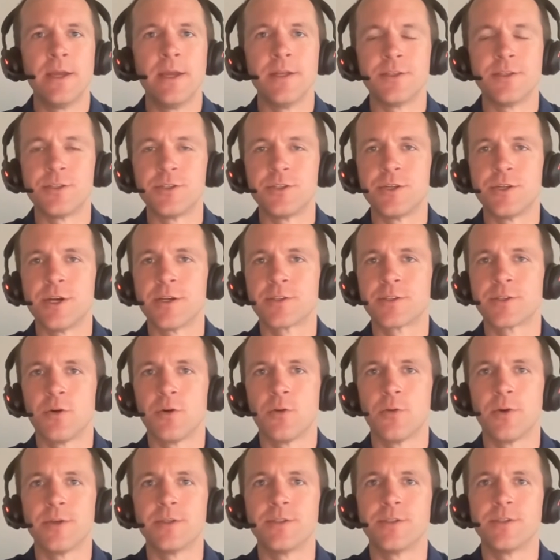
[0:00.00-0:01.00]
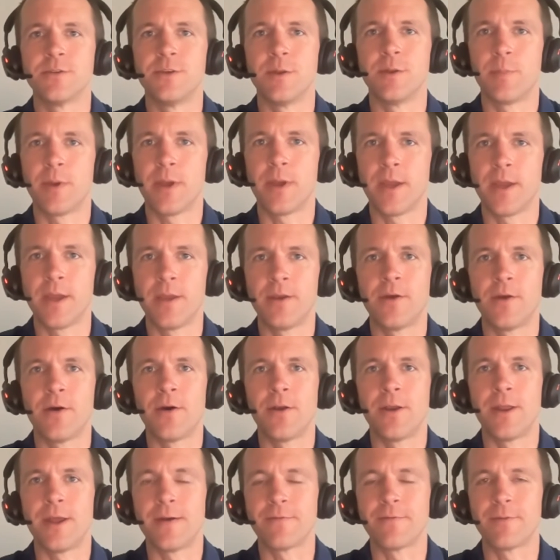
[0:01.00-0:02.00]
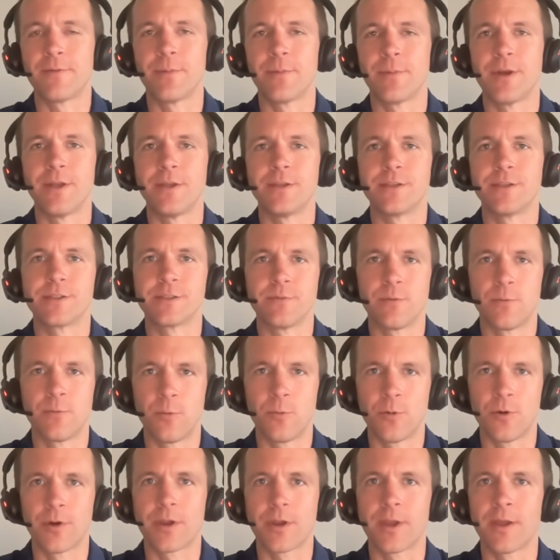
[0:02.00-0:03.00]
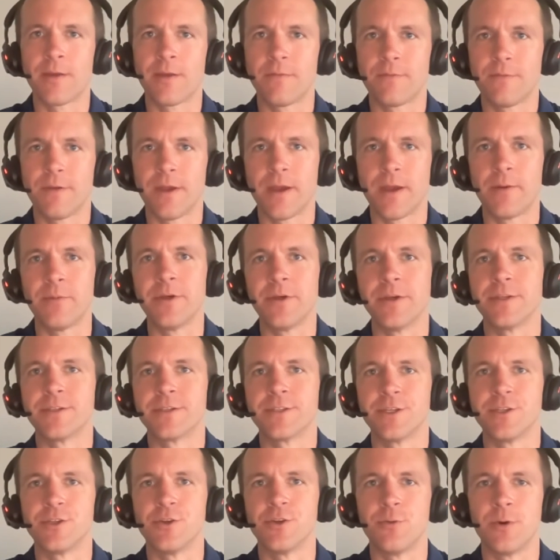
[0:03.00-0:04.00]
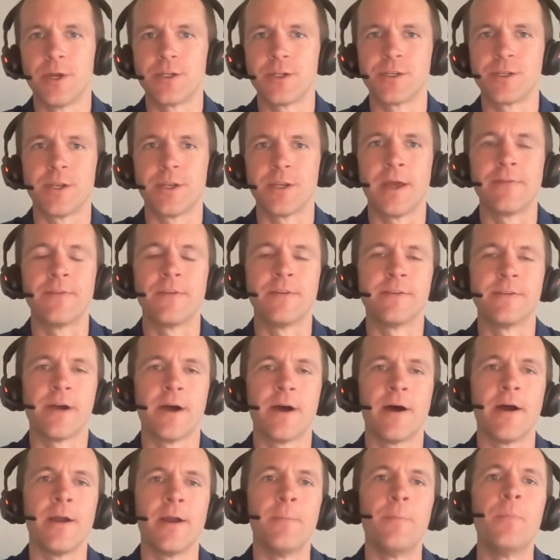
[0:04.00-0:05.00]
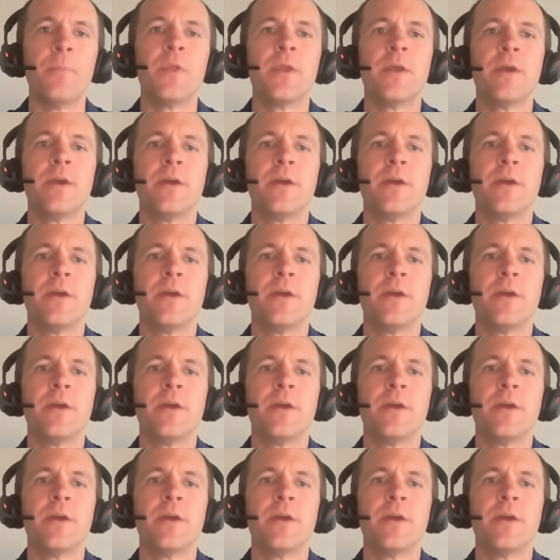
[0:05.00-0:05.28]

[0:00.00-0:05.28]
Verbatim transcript: it's just going to depend on everybody's work and family situation at the time.